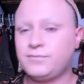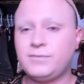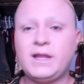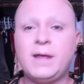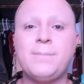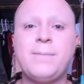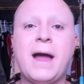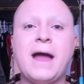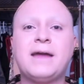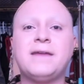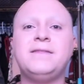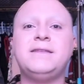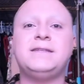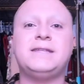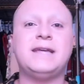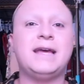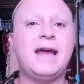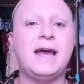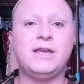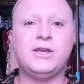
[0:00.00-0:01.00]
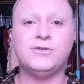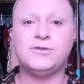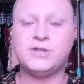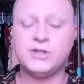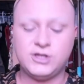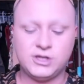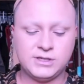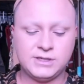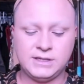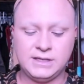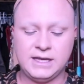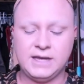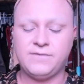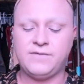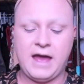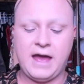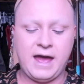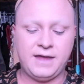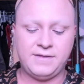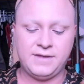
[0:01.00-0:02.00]
Back in the day, I used to just leave
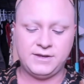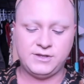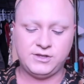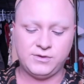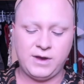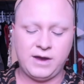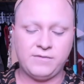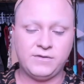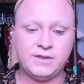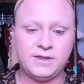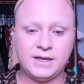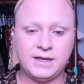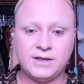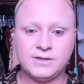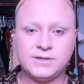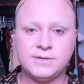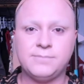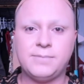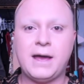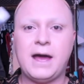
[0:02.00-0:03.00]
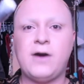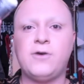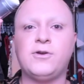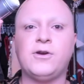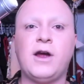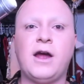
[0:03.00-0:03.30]
that and then do everything else in powder.